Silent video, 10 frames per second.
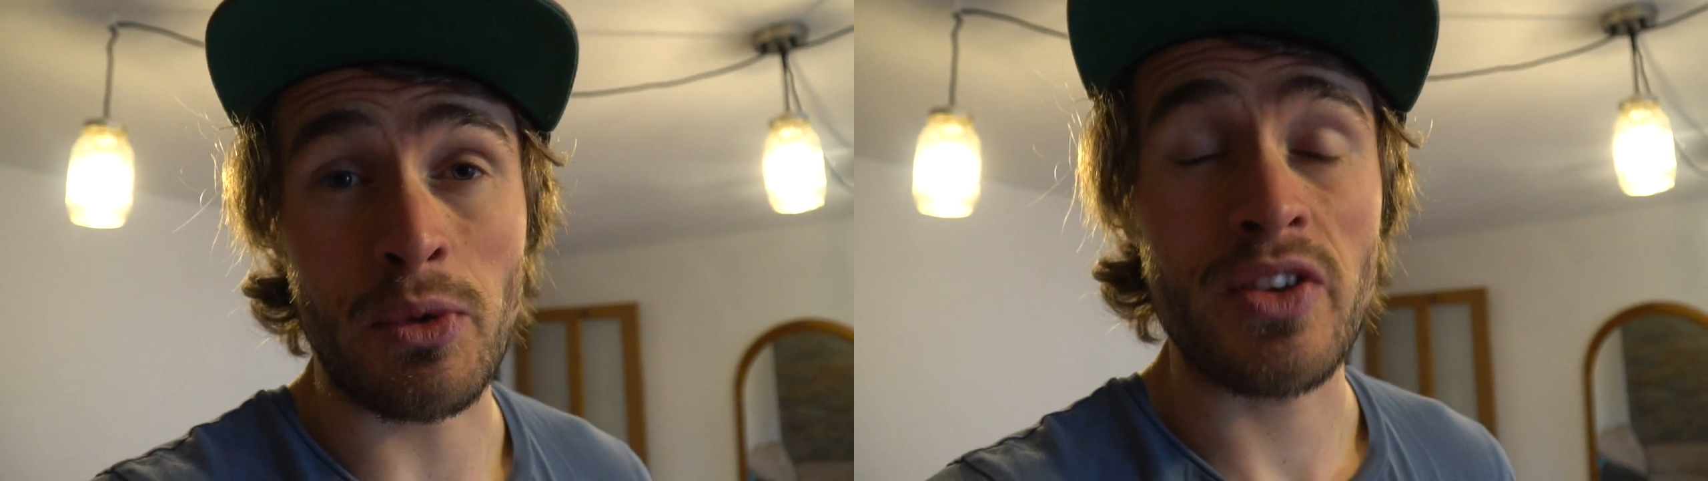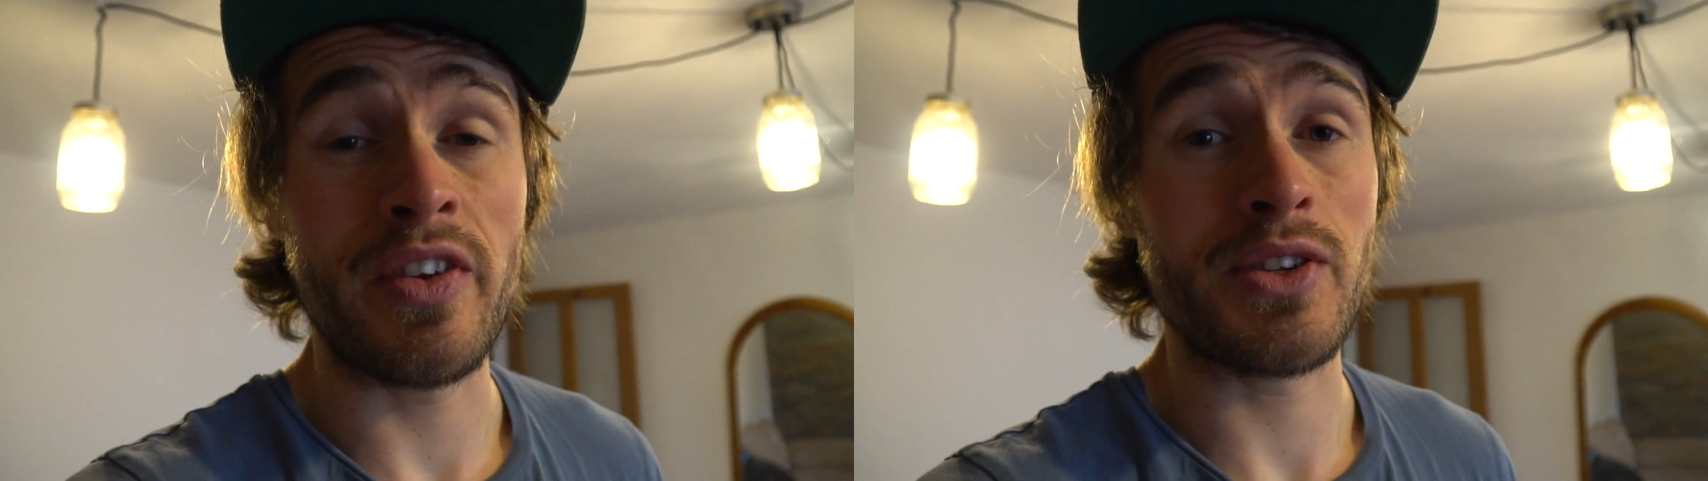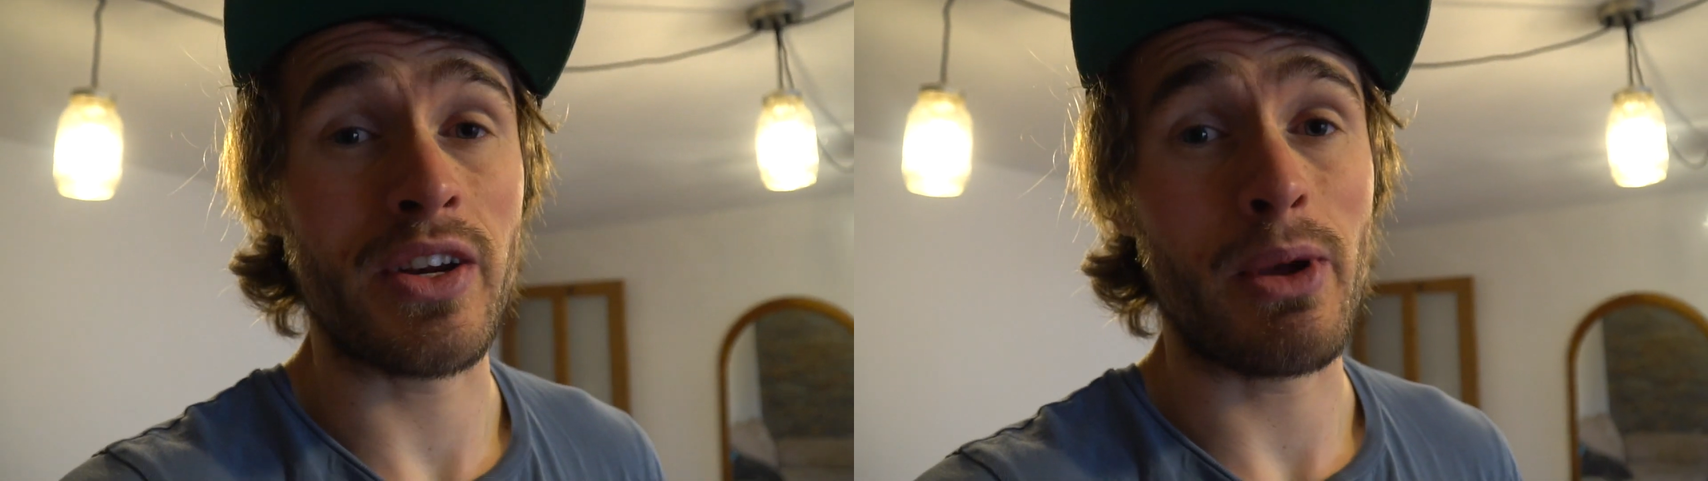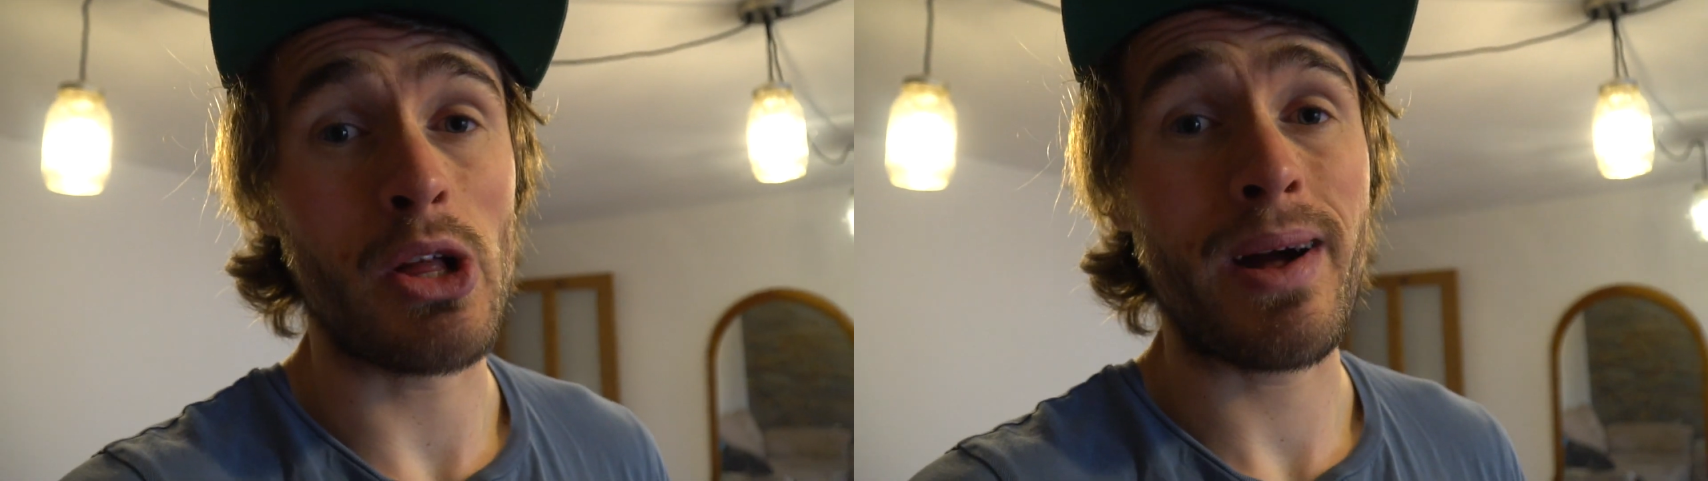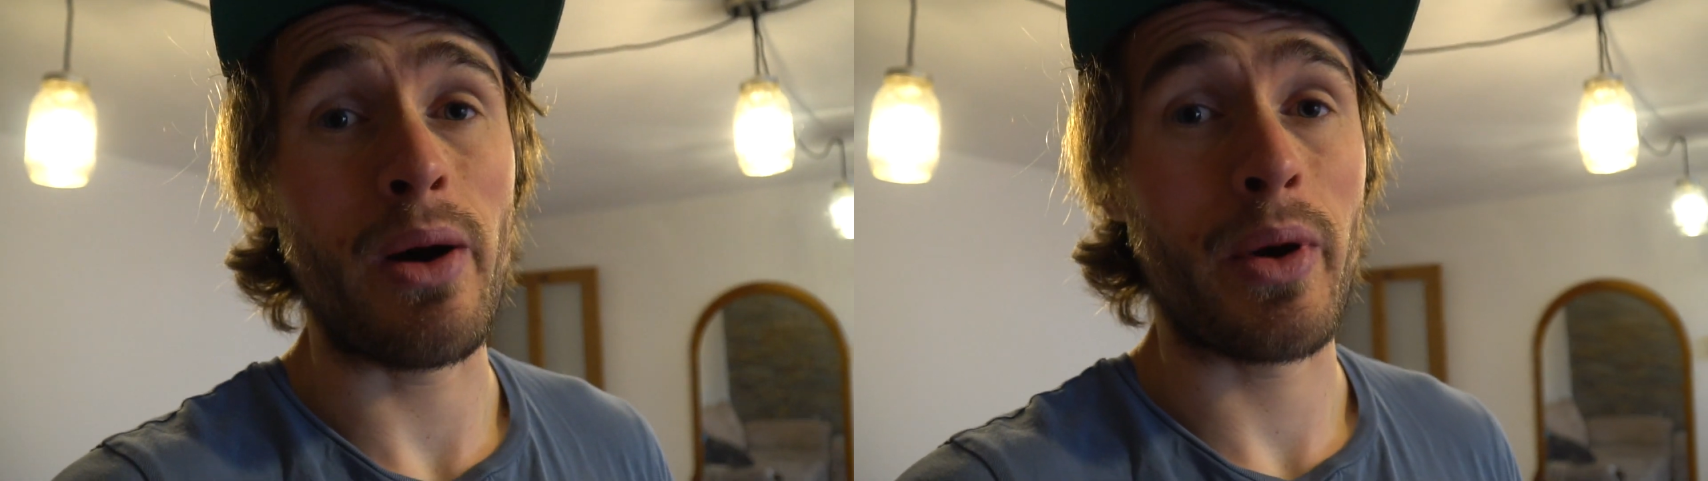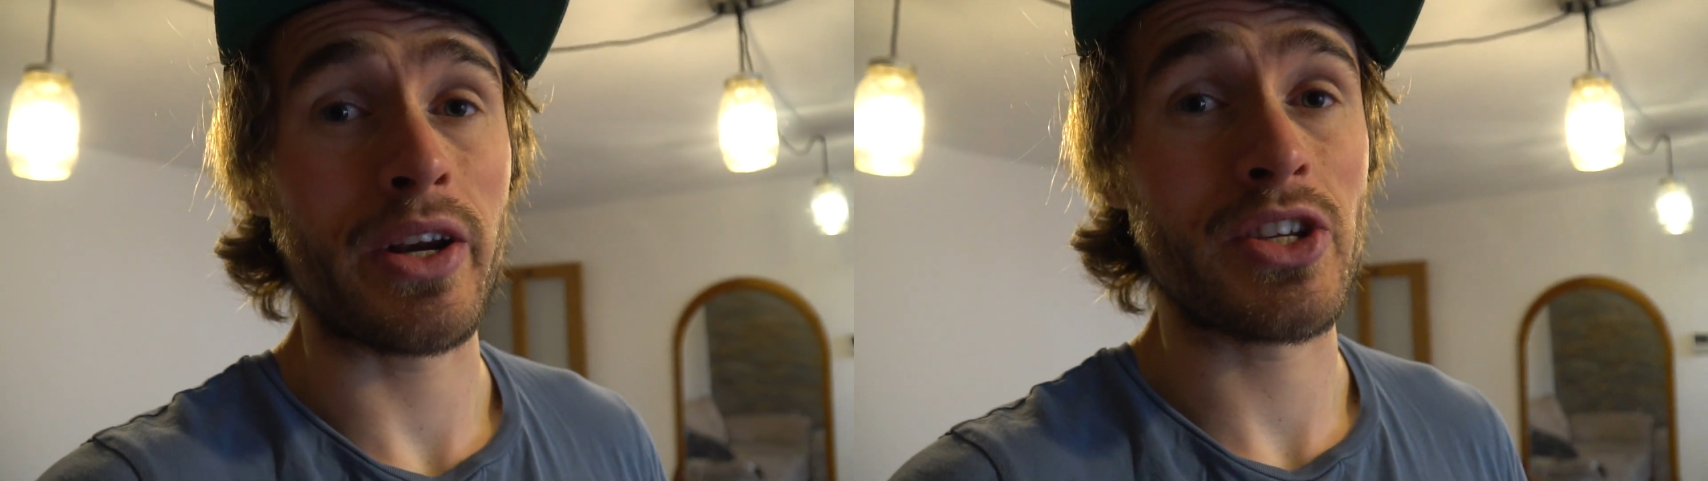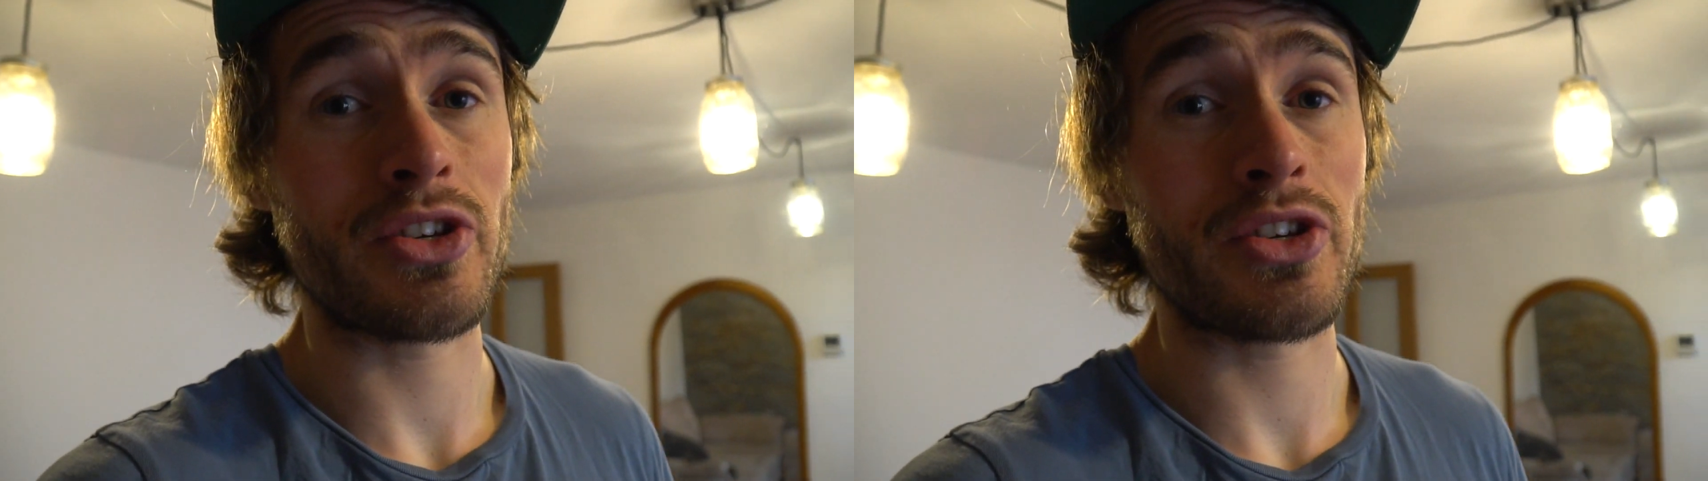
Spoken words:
what this video is going to be all about. We're going to